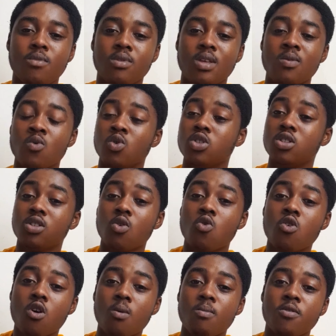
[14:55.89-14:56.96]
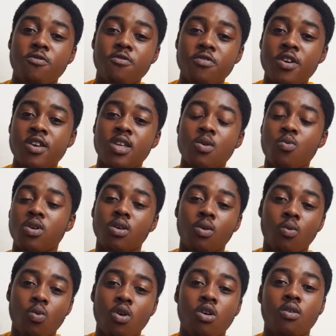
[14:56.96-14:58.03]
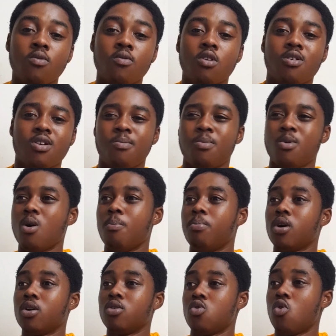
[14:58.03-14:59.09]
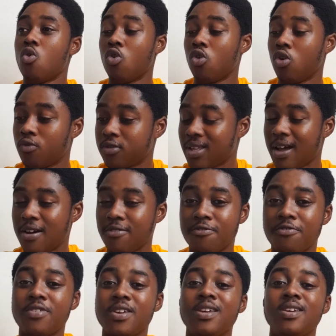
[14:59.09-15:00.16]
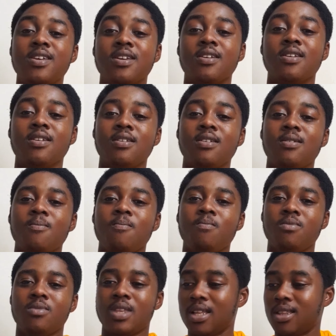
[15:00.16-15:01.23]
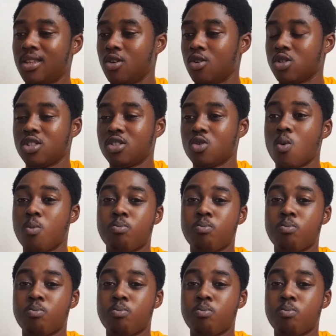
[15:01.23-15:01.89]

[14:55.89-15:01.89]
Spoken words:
they will still come and feed you with the word of God. But upon all of that feeding that they are still